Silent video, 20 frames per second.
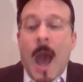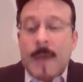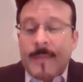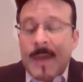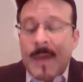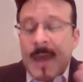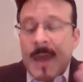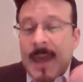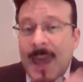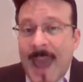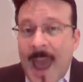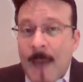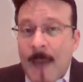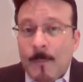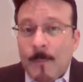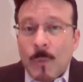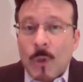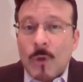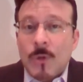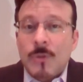I think
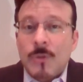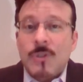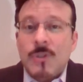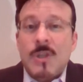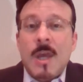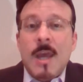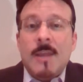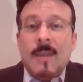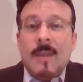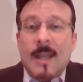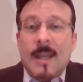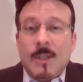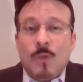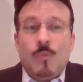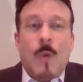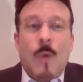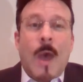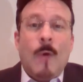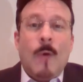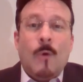gamblers that
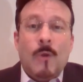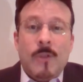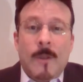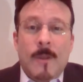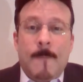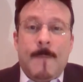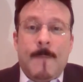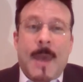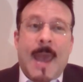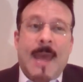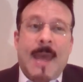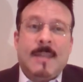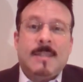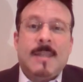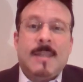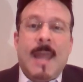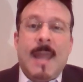dwell on the past